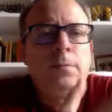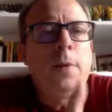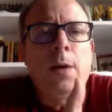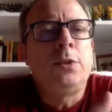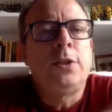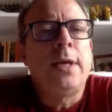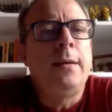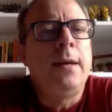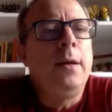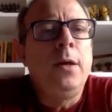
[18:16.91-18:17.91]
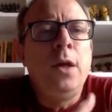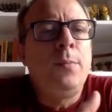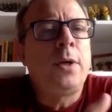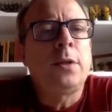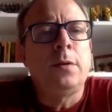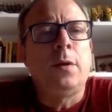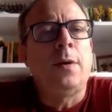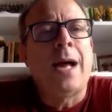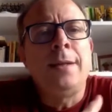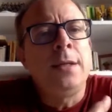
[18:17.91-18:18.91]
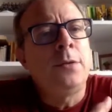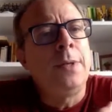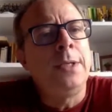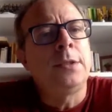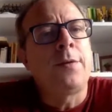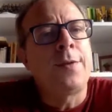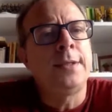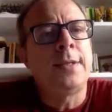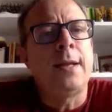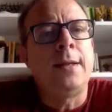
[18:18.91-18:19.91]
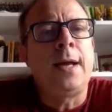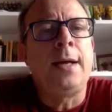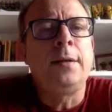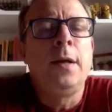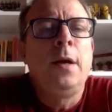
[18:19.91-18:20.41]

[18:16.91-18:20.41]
I would say, eBird or iNaturalist or things like that.